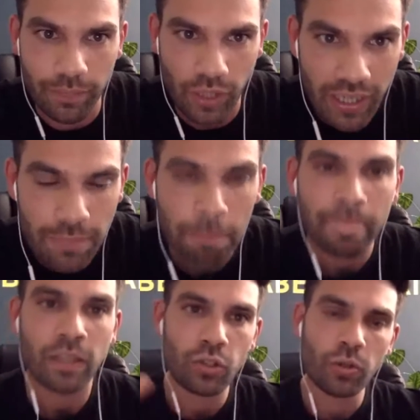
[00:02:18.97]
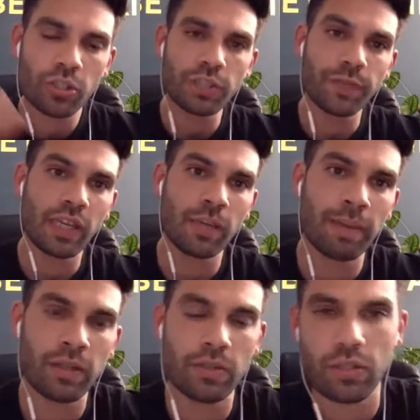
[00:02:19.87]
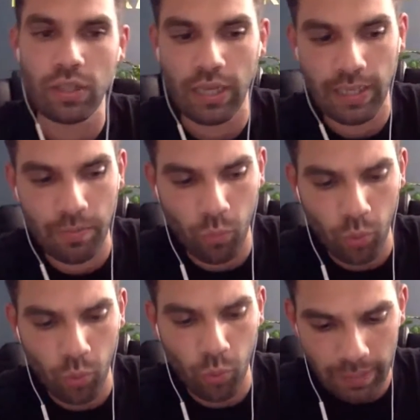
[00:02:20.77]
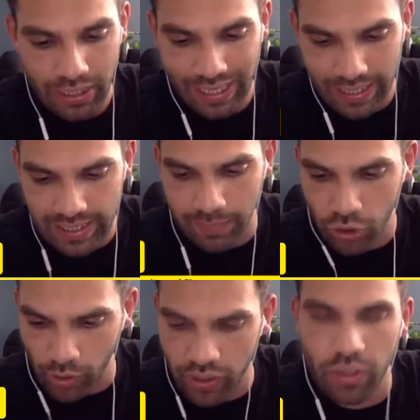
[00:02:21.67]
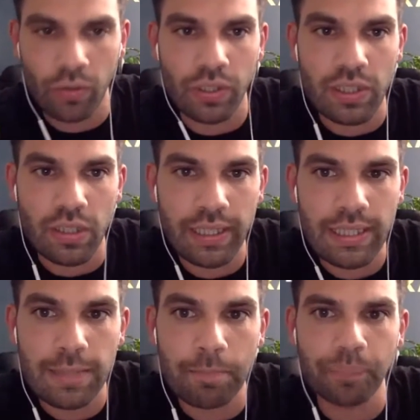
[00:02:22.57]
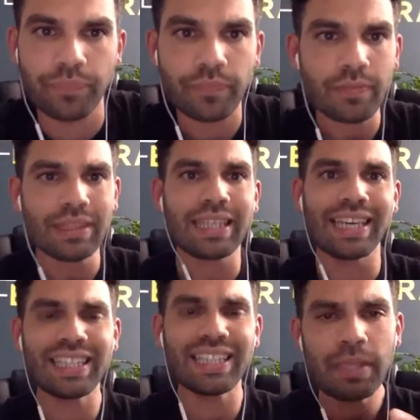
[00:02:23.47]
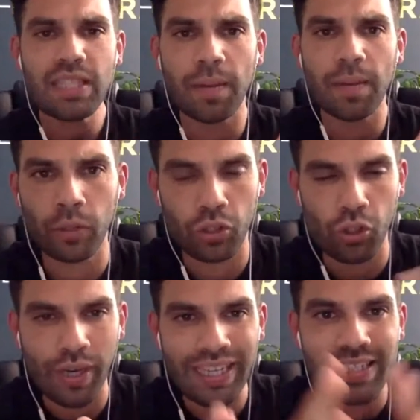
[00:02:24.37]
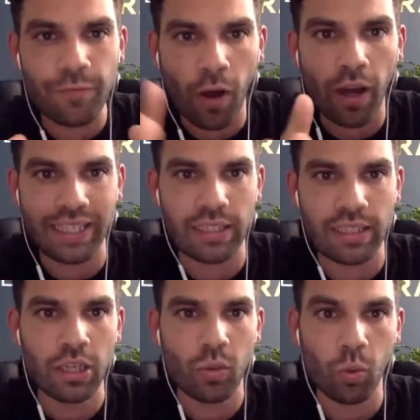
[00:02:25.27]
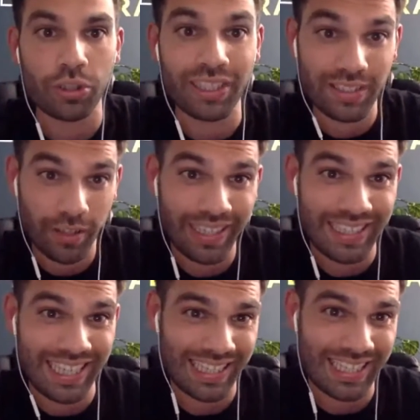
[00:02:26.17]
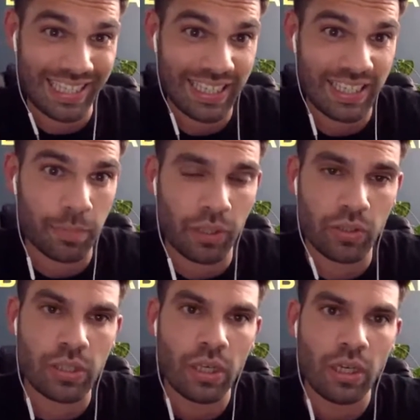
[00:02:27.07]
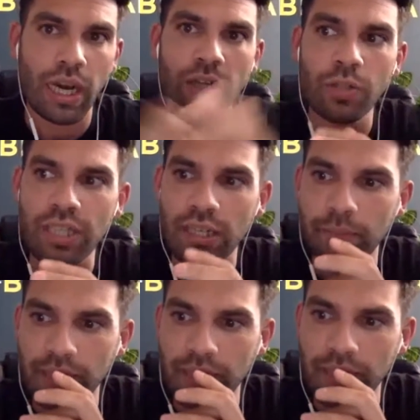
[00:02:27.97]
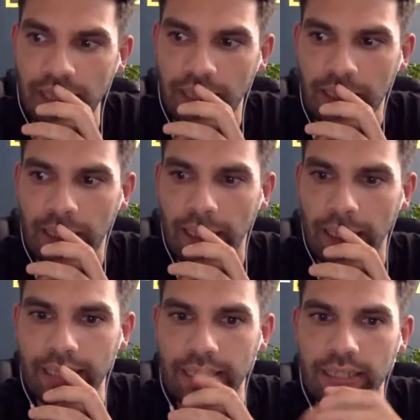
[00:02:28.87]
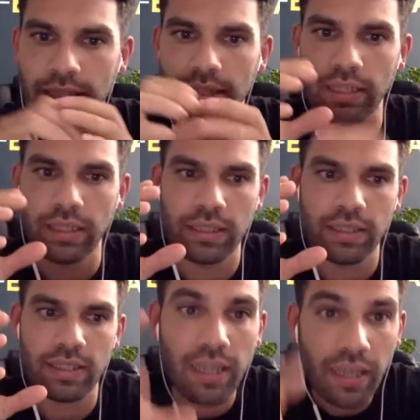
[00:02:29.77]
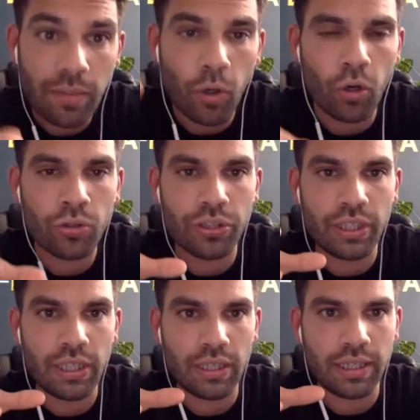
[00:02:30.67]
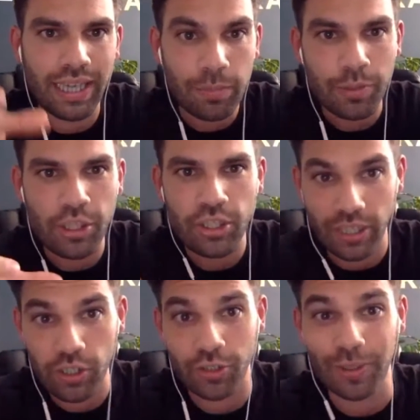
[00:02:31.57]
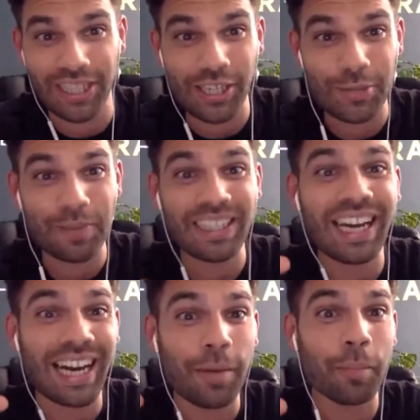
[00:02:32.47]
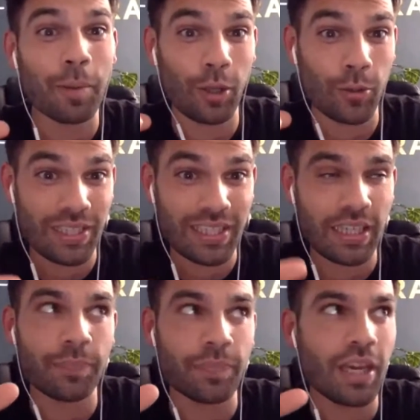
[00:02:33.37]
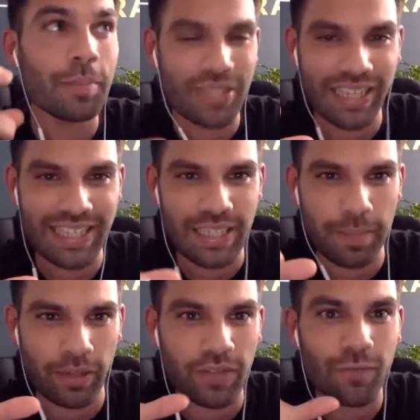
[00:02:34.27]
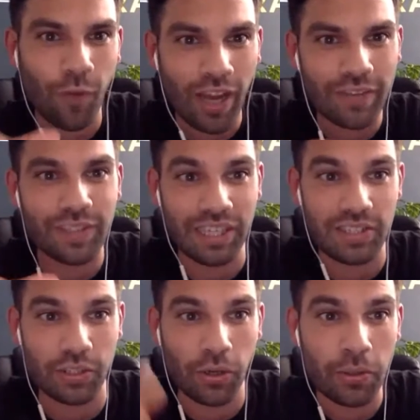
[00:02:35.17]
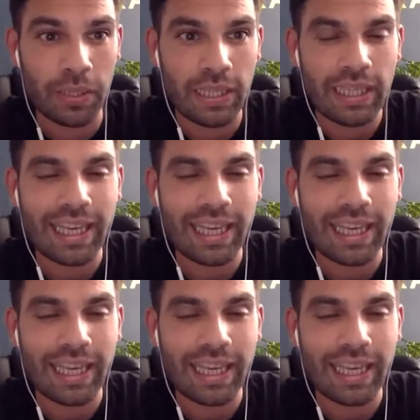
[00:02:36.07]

Okay, so just think about what happened the last time you tried to go on a diet. And in the meantime, I'm going to try and define what a diet actually is, because I looked it up yesterday, and the term on the Cambridge Dictionary has actually been updated about 5 days ago.